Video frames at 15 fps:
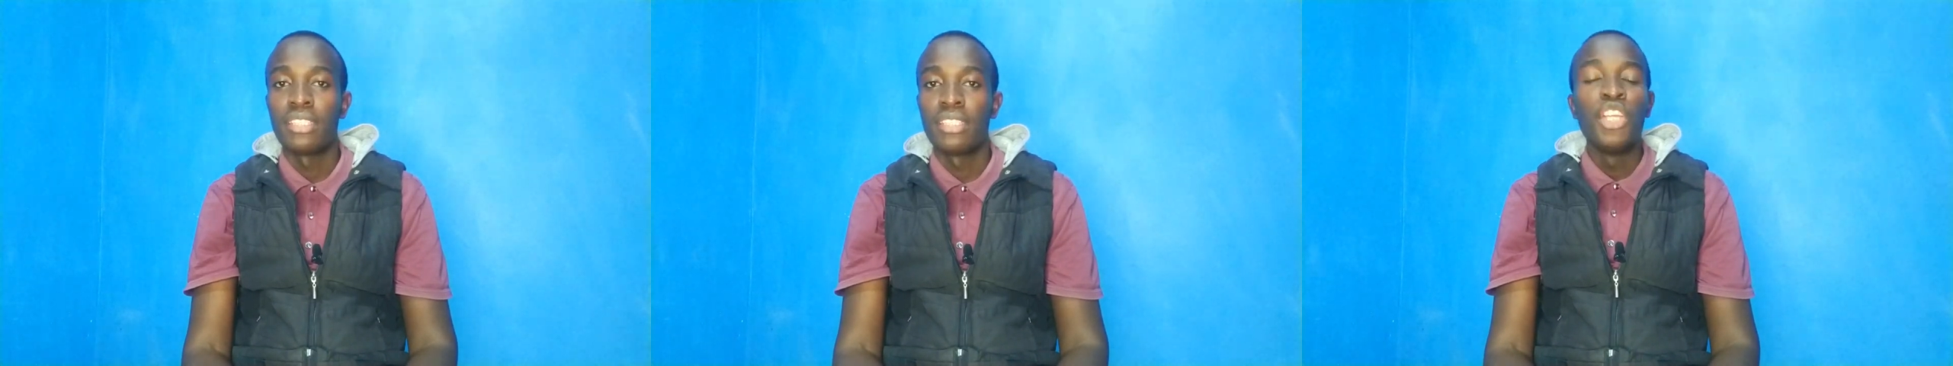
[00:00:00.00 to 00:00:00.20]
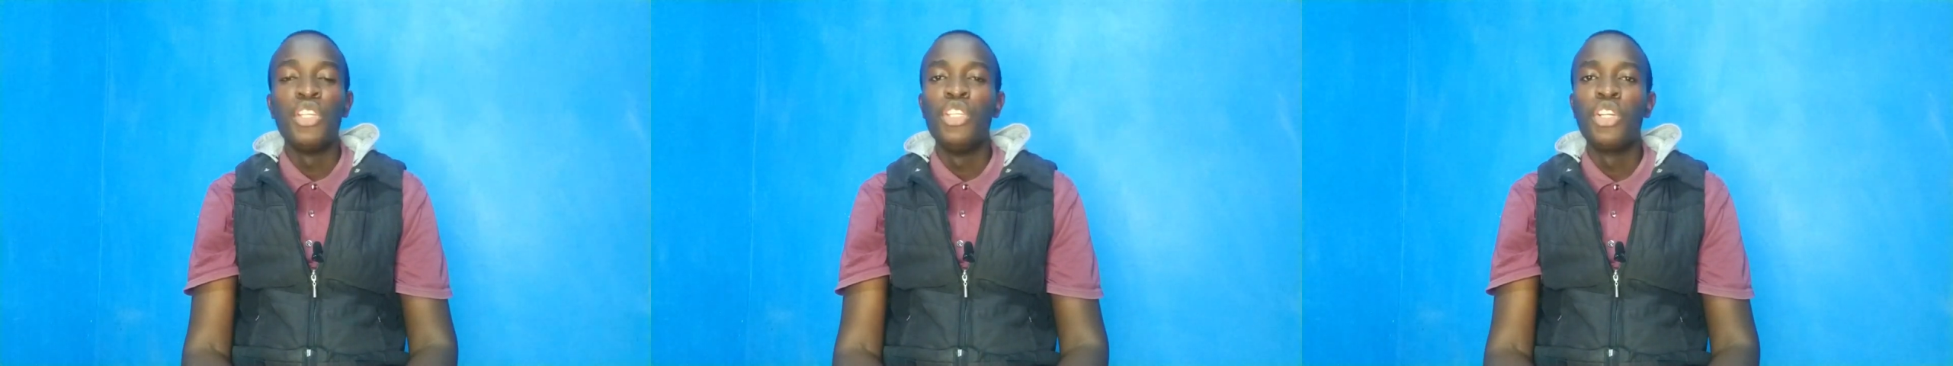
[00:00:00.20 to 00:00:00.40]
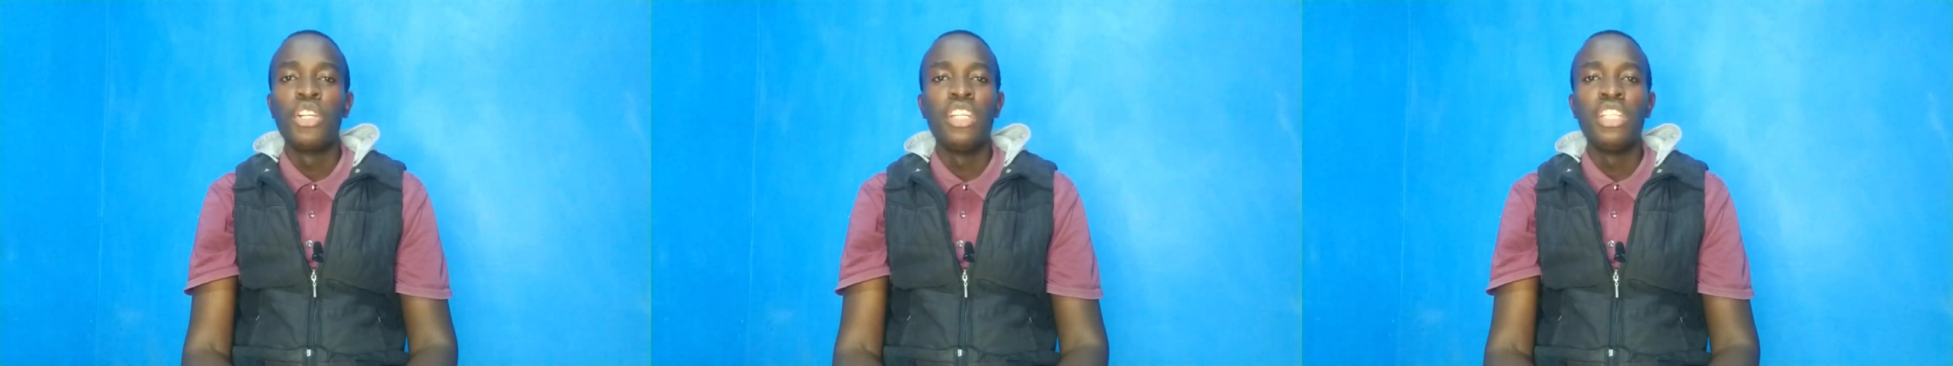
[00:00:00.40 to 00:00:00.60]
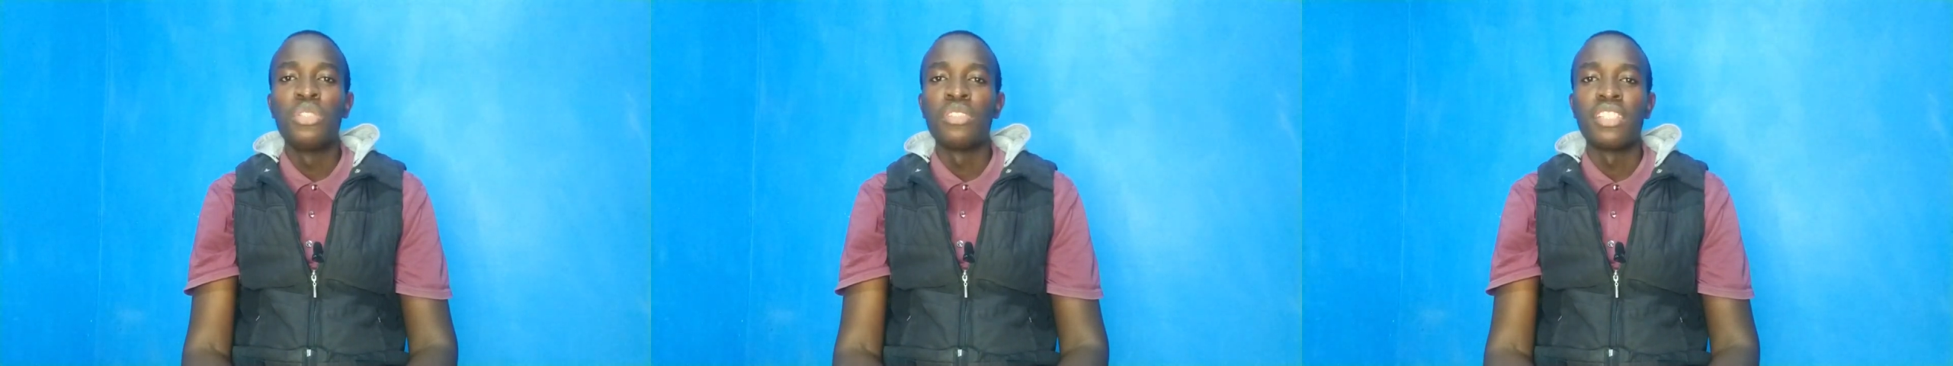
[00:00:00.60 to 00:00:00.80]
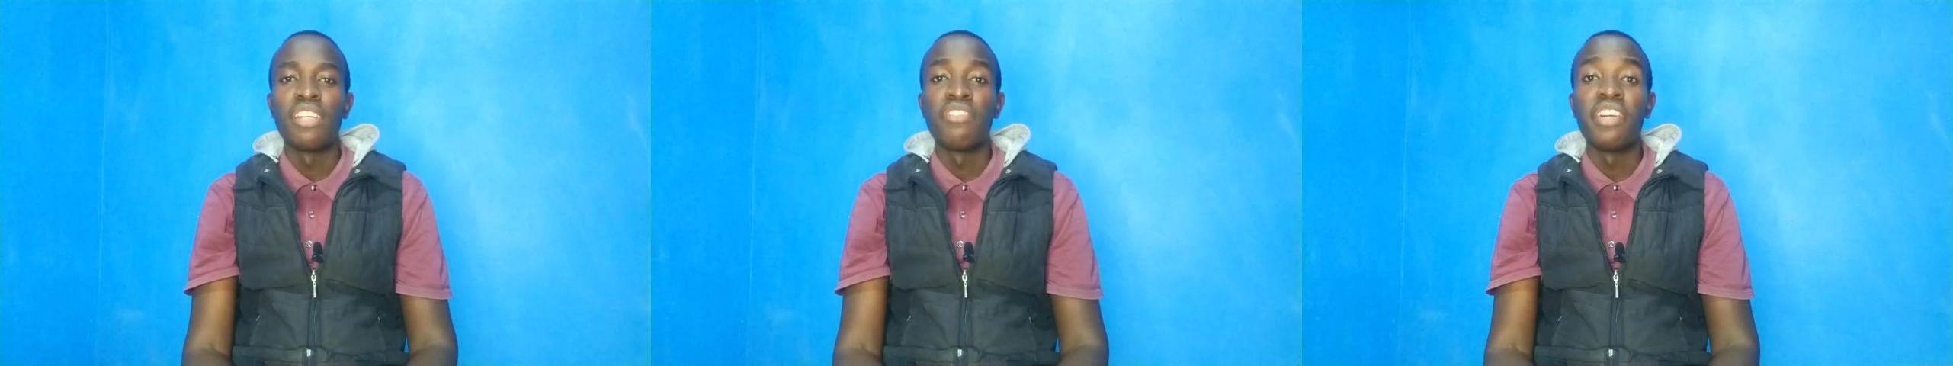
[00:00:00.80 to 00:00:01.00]
You don't need to
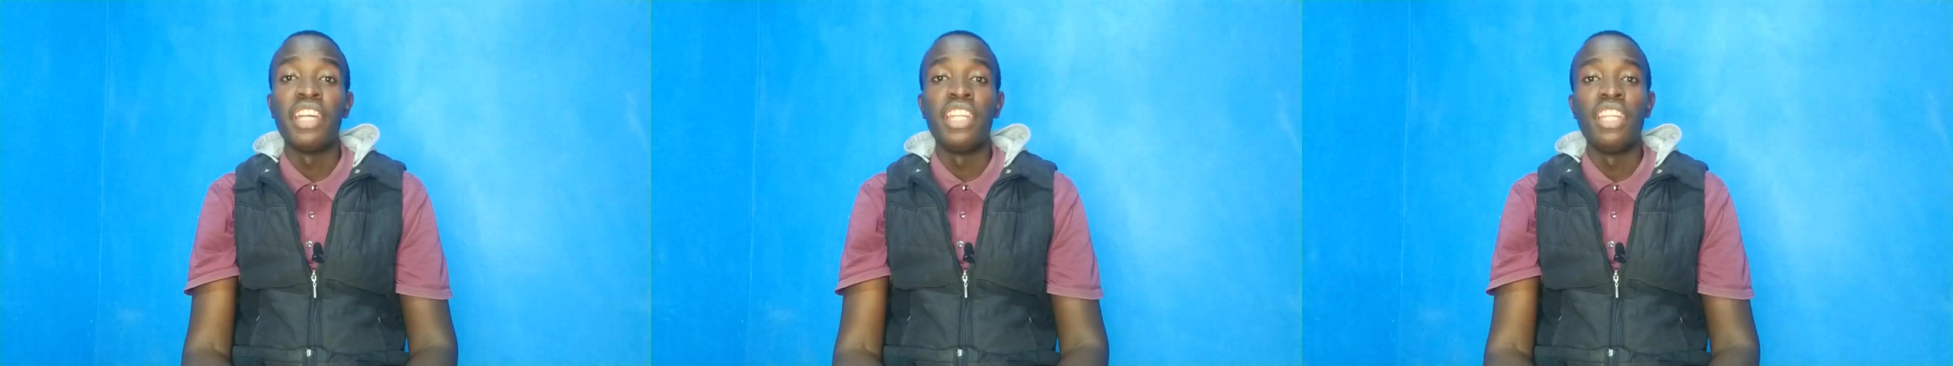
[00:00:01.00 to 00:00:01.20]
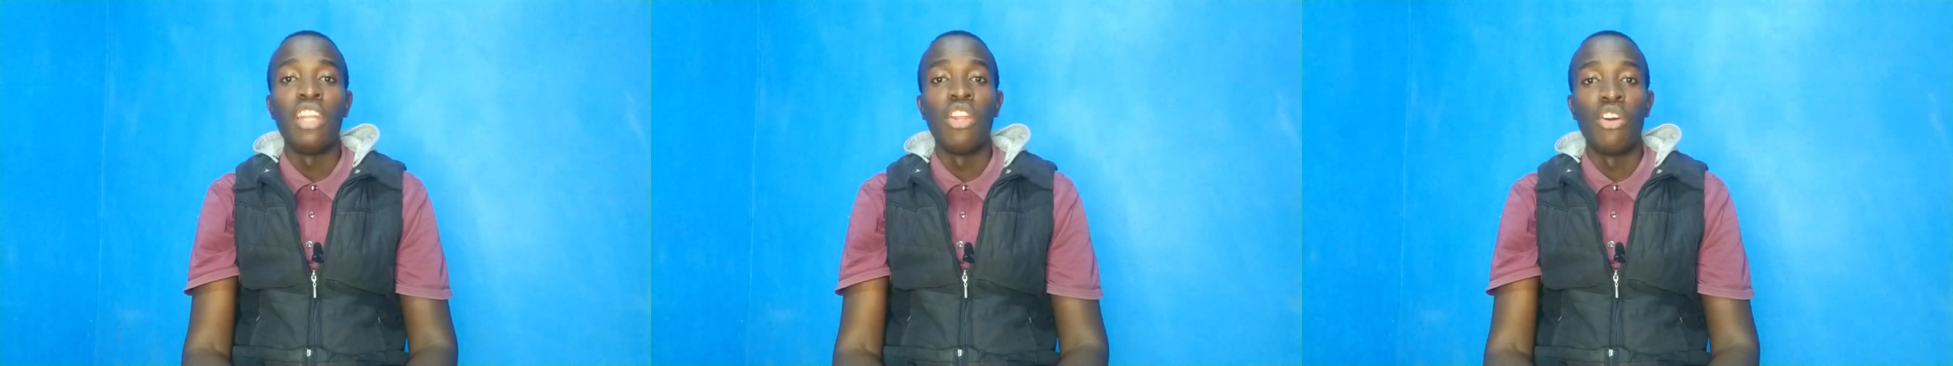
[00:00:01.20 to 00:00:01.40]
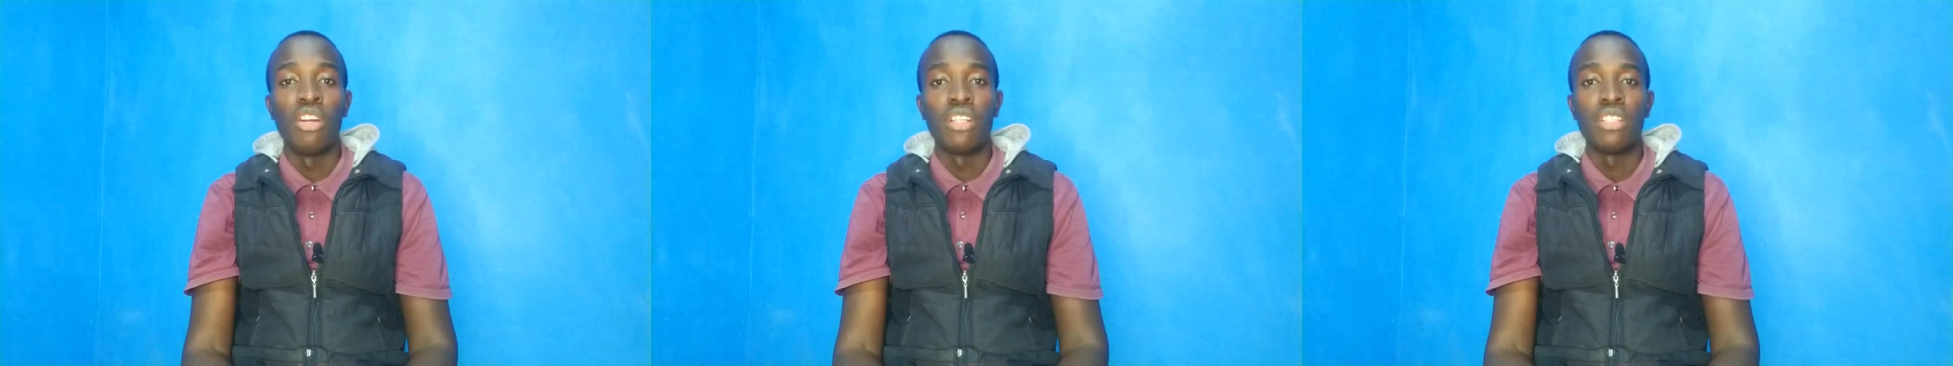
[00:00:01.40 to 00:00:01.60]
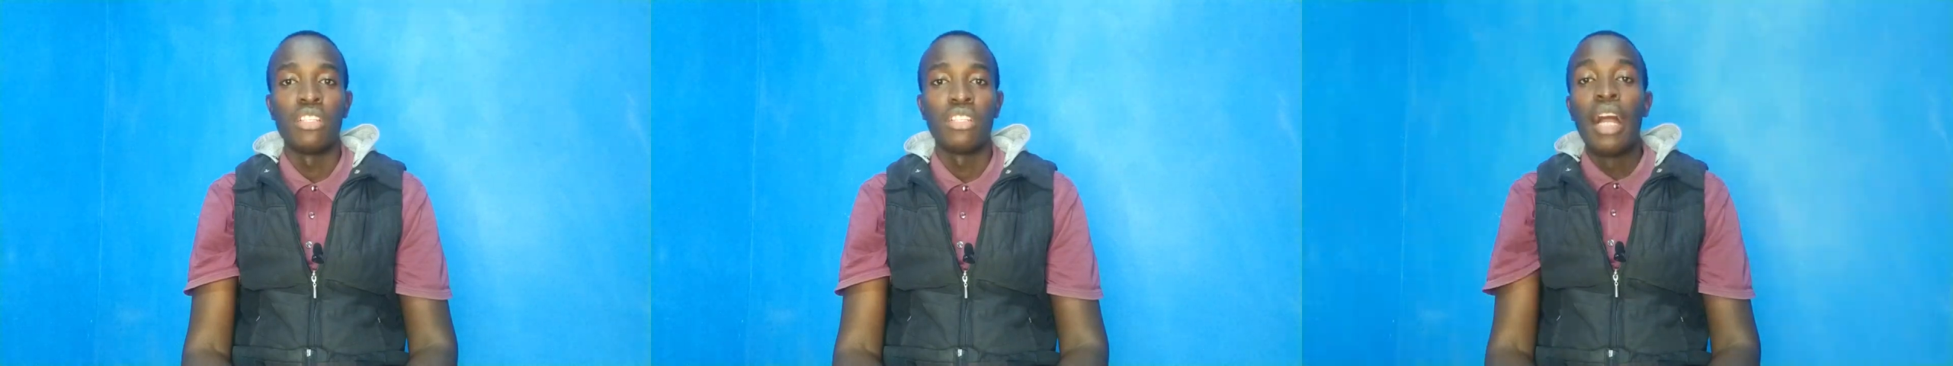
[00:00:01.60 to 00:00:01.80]
suffer any longer.